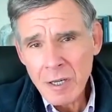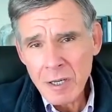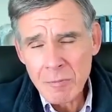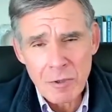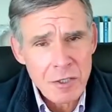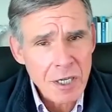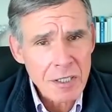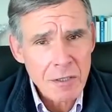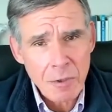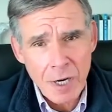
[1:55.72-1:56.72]
it's
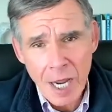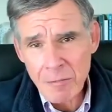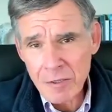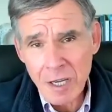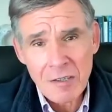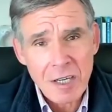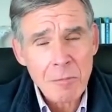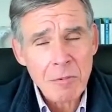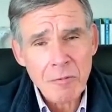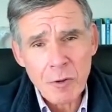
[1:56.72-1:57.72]
projected perhaps the next
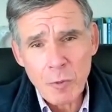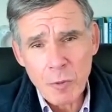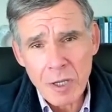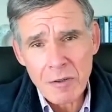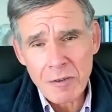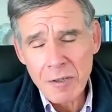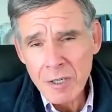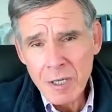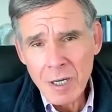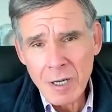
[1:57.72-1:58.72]
couple few weeks
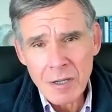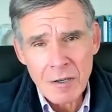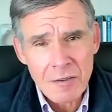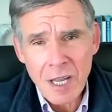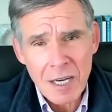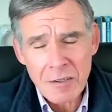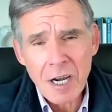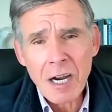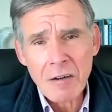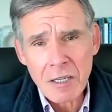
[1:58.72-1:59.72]
uh, is not
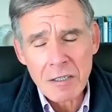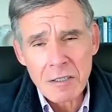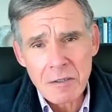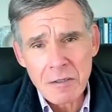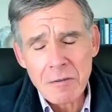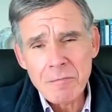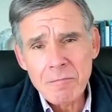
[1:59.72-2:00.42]
entirely clear.